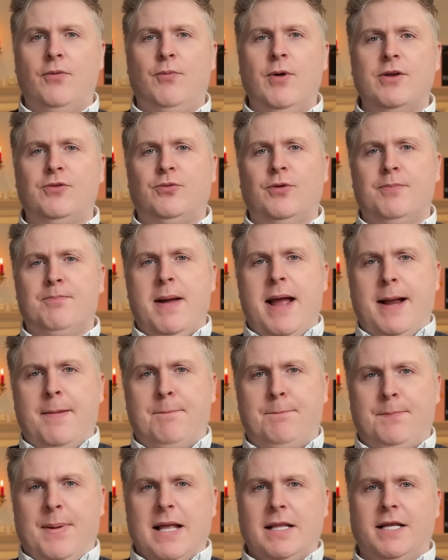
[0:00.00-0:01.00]
which would
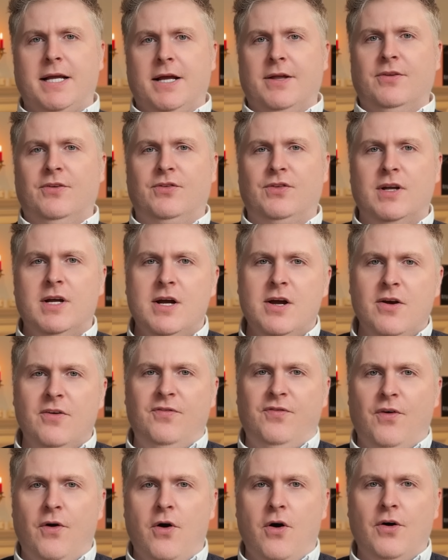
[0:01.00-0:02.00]
make billions
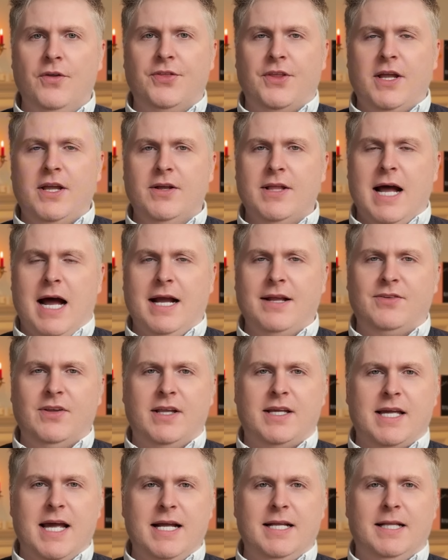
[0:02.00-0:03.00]
for the
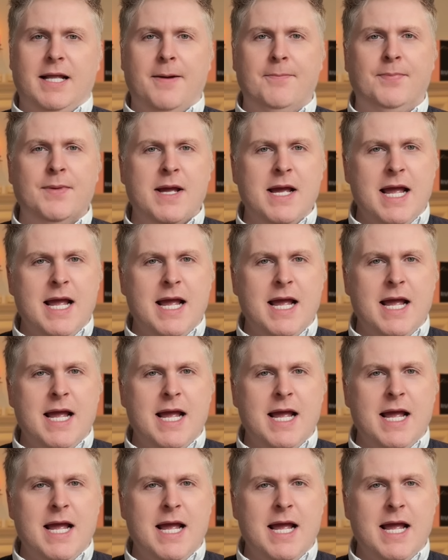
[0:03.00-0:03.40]
United Kingdom.